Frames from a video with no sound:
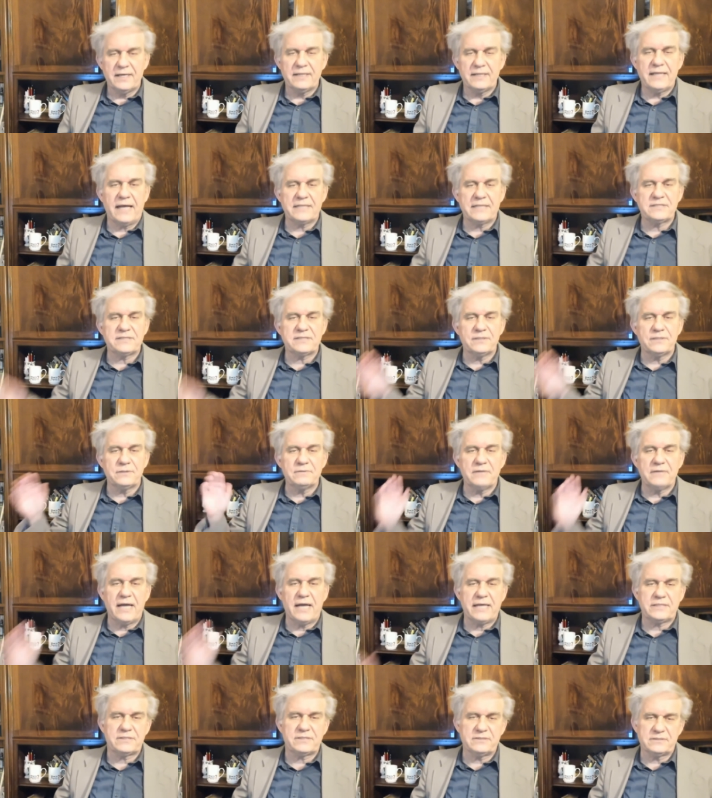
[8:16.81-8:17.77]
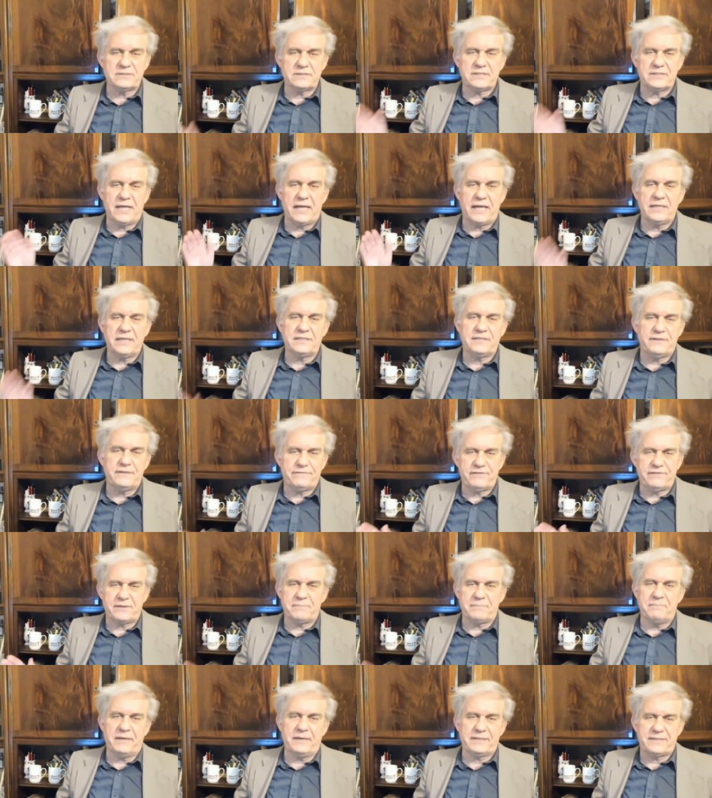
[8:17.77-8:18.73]
That's the rational
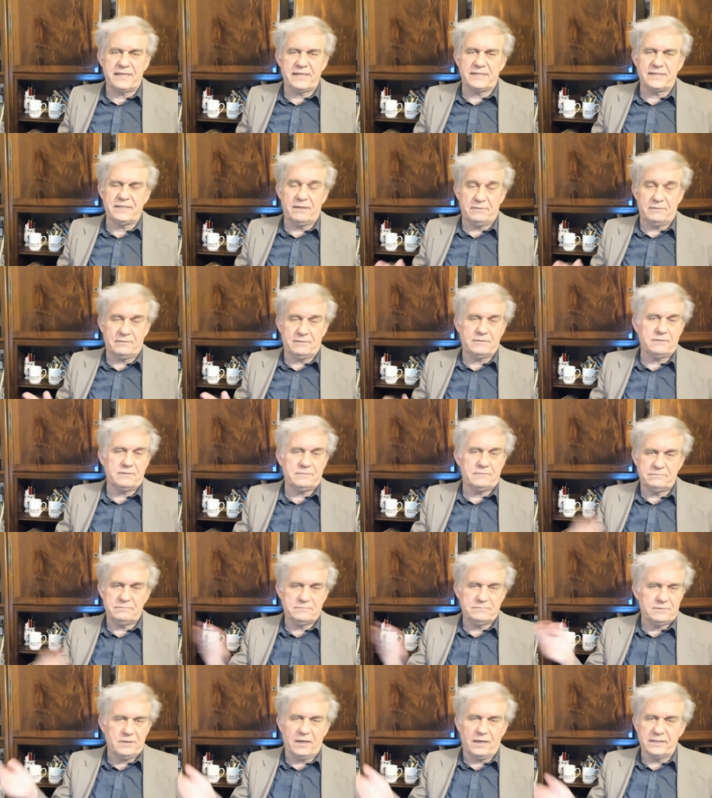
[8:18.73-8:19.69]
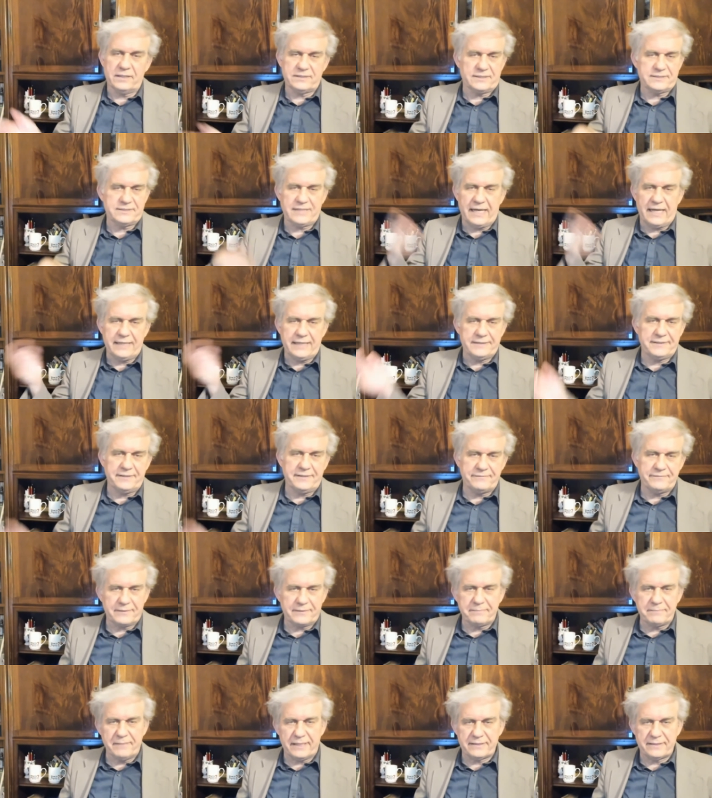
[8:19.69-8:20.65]
scientific method, or call it the
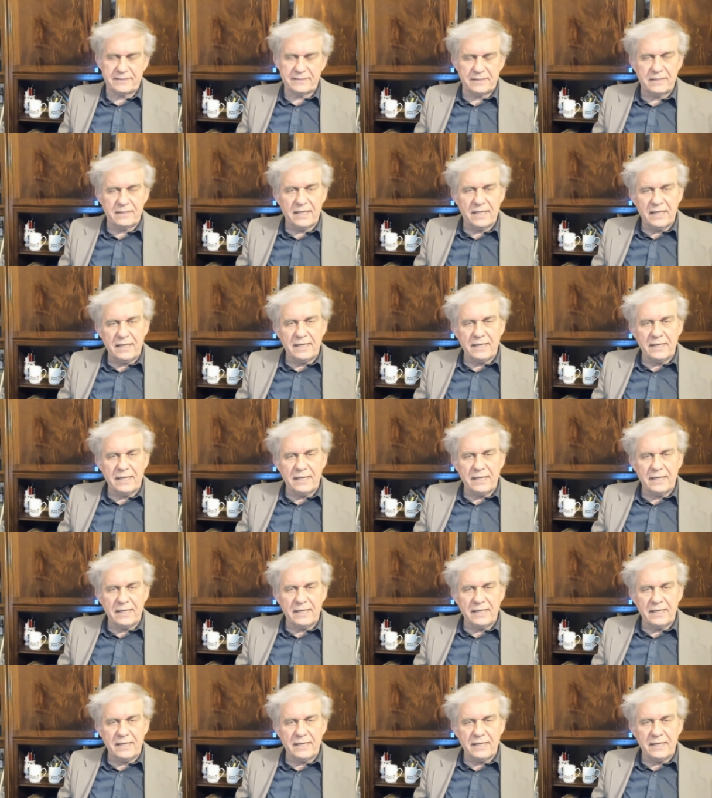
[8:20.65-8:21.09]
scientific method,